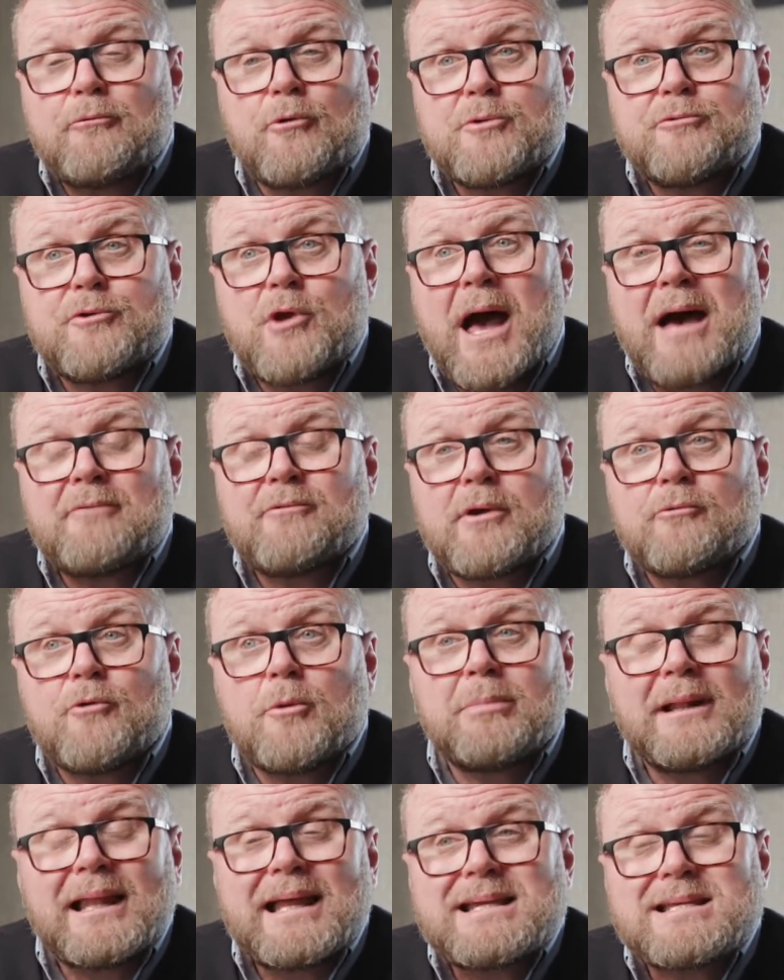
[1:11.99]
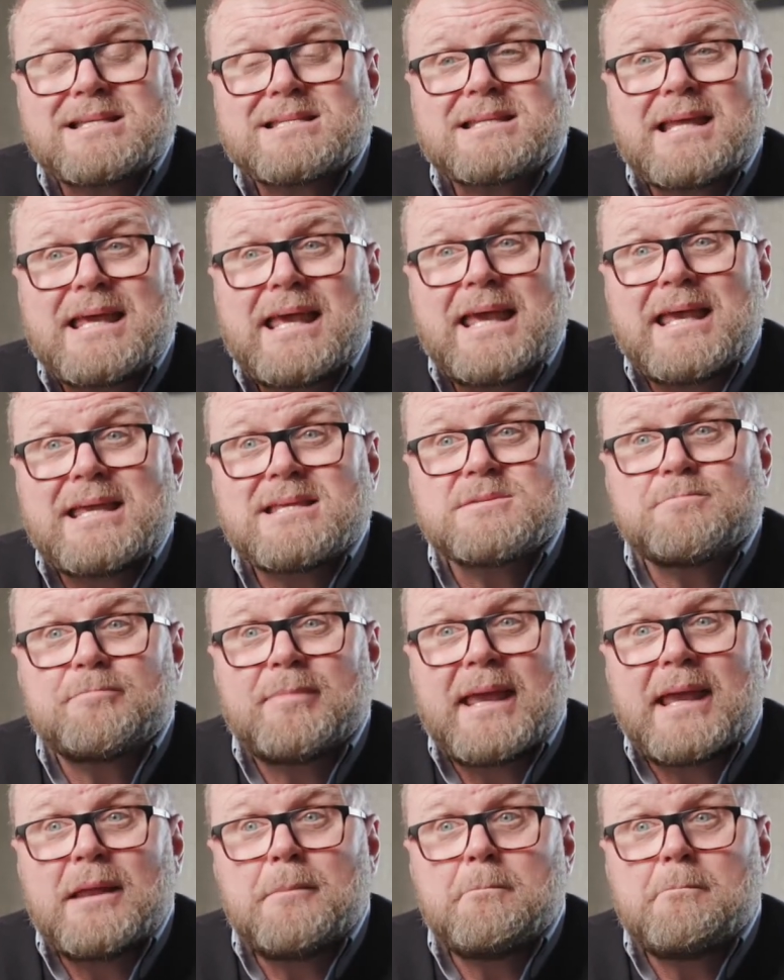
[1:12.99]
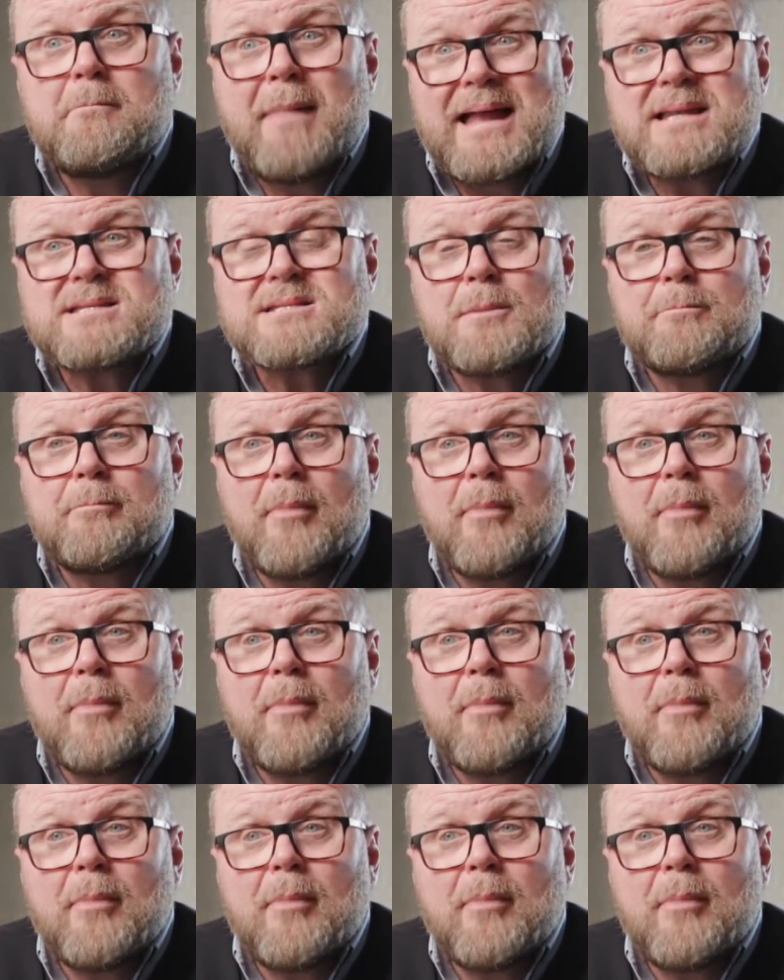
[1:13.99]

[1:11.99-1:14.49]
roof you're having replaced is being met